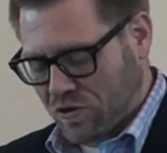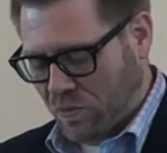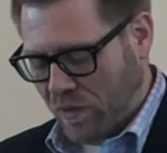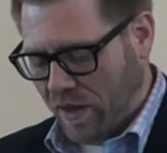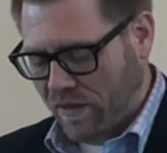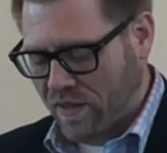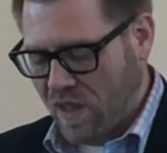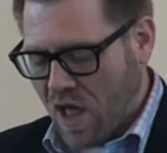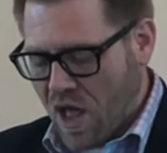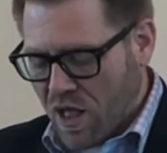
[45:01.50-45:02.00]

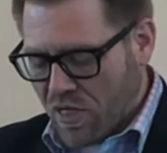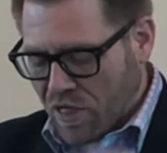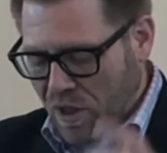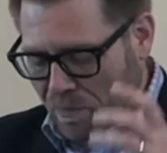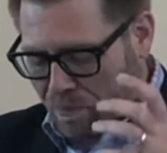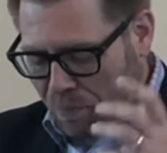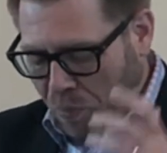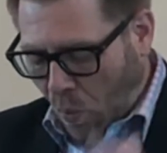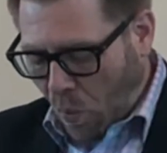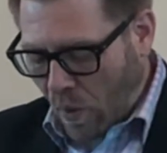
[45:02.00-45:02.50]
with. The
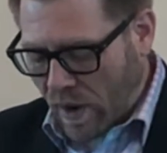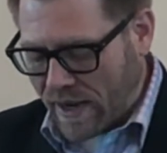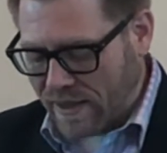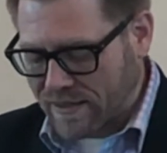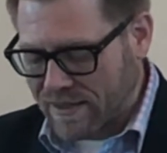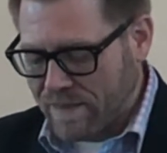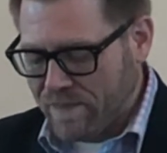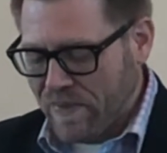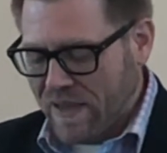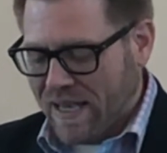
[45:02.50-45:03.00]

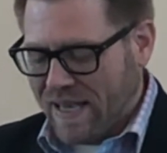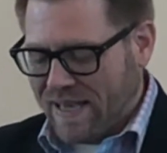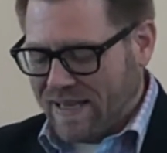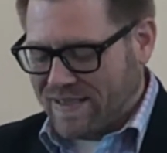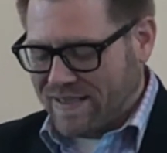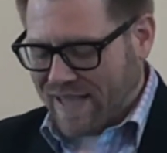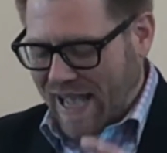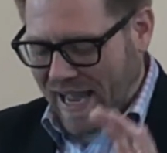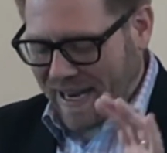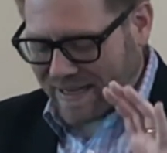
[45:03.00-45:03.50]
point
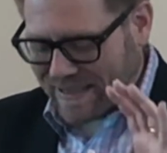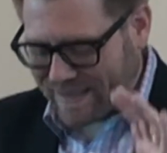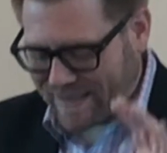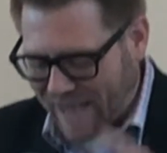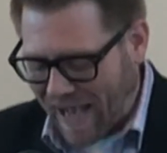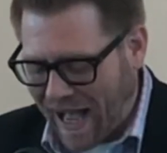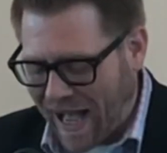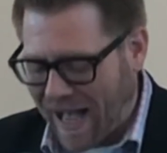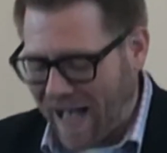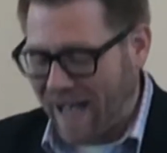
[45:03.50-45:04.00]
is that
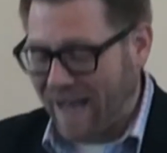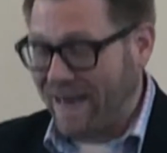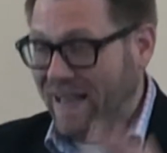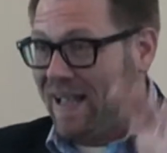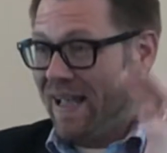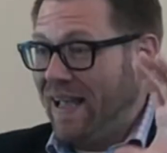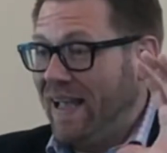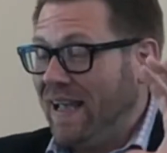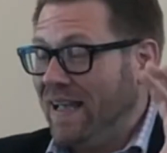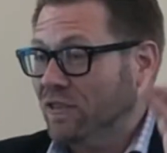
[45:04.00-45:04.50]
God,
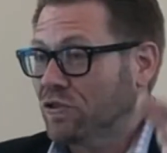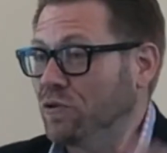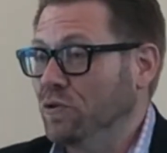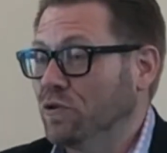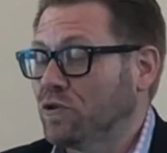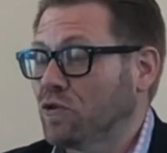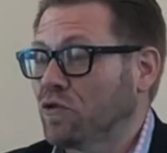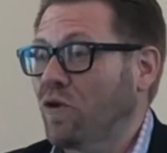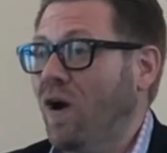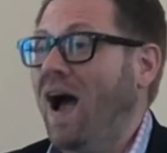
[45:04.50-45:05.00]

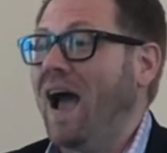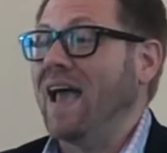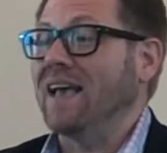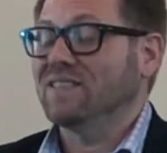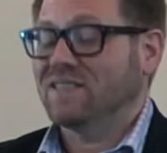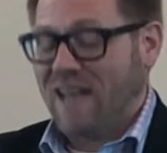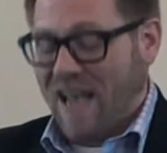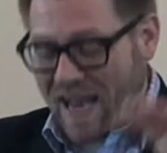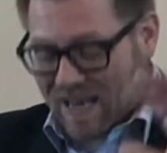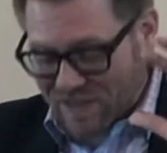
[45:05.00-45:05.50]
through
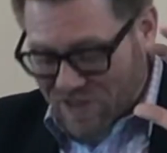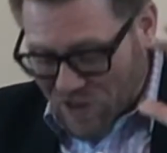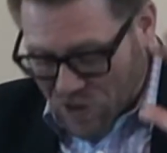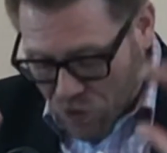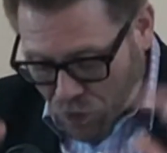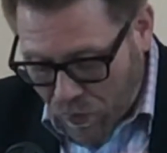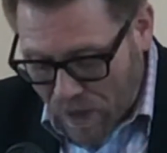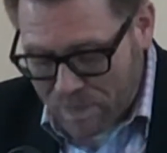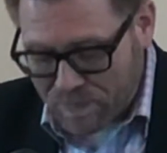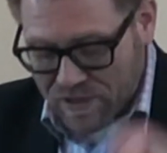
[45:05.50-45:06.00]
Christ, has
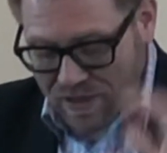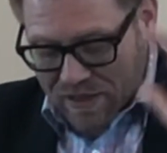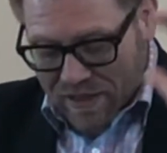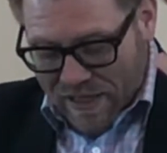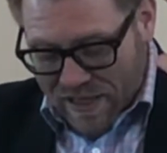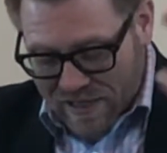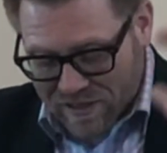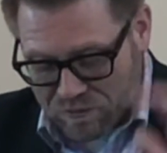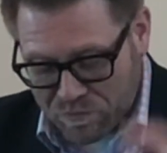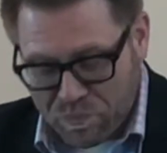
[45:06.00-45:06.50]
equipped
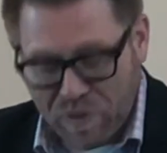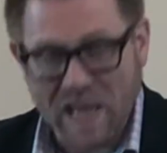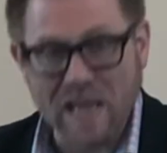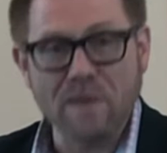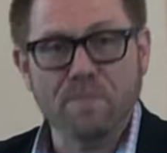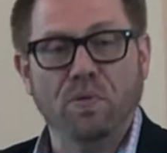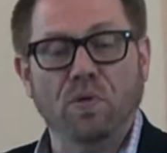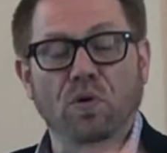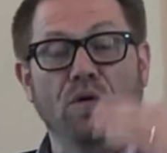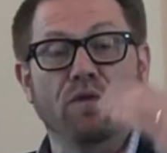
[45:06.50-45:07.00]
his
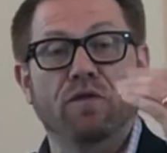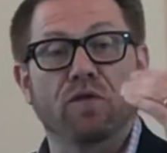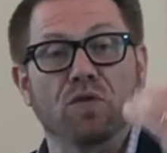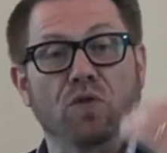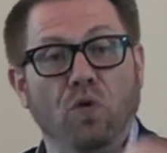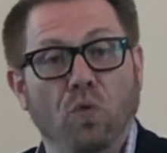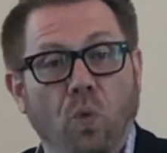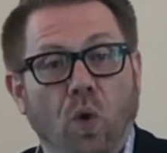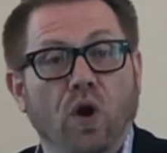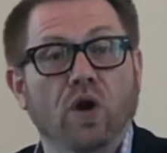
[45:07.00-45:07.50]
people for
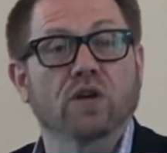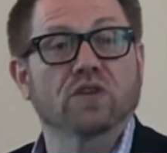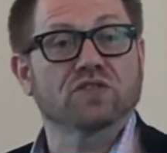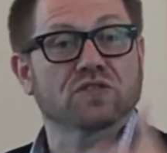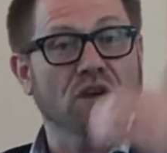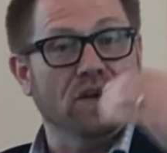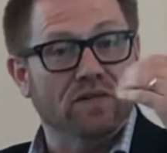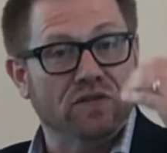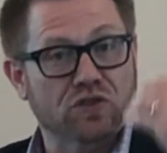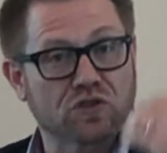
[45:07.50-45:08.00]
the works
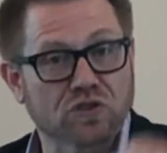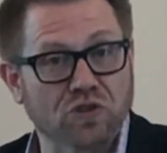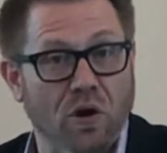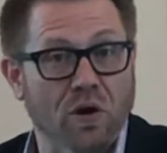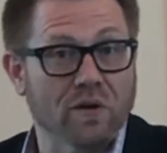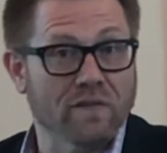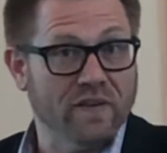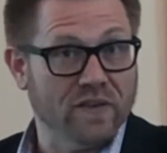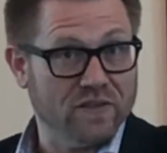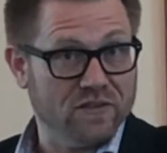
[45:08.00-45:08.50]
of
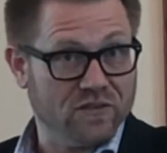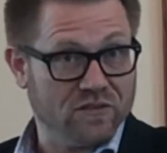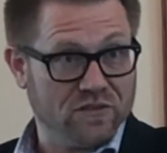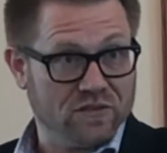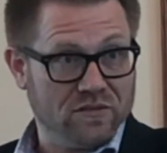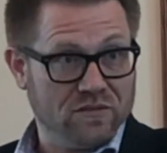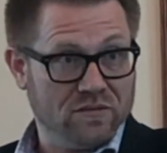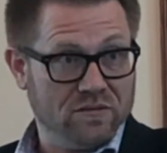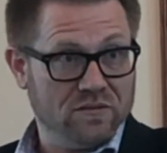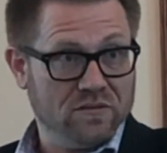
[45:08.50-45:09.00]

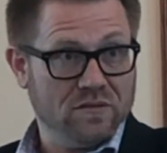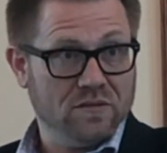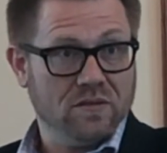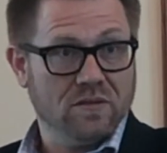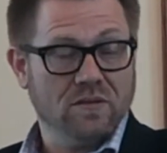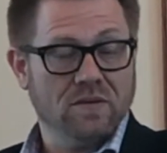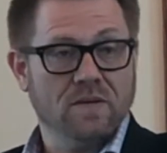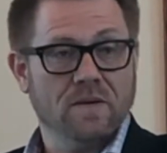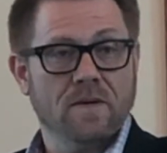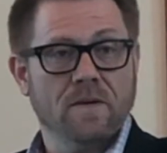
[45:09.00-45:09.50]
service.
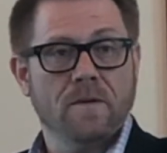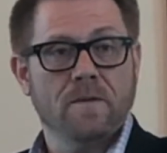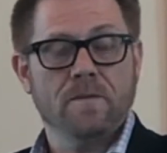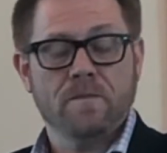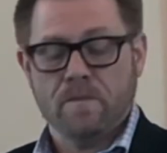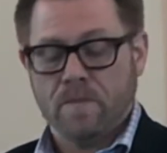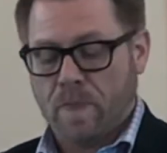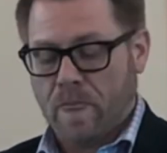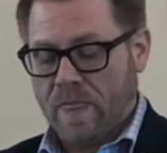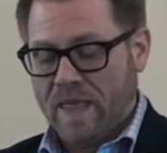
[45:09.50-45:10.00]

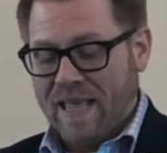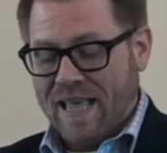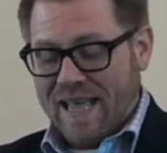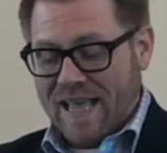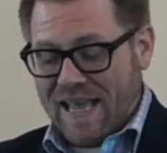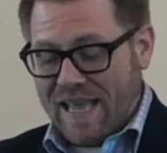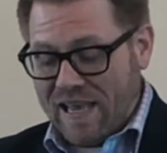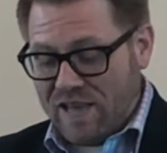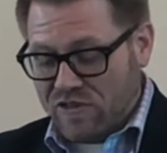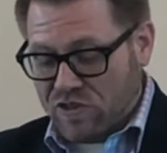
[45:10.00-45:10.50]

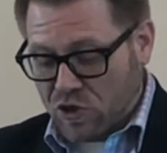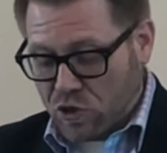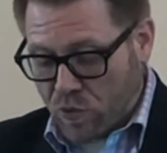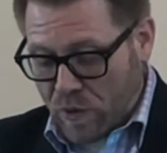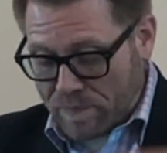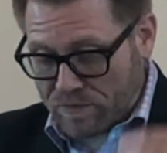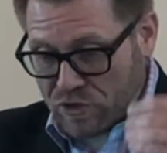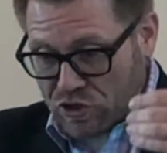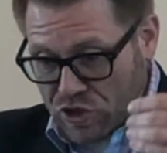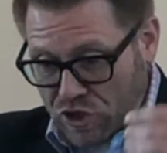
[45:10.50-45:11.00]
He has
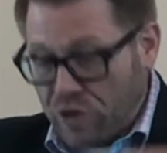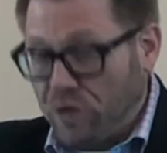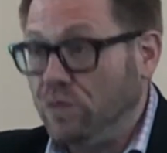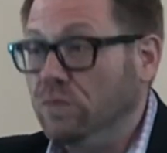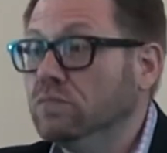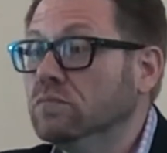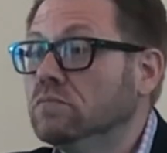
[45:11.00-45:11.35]
equipped you.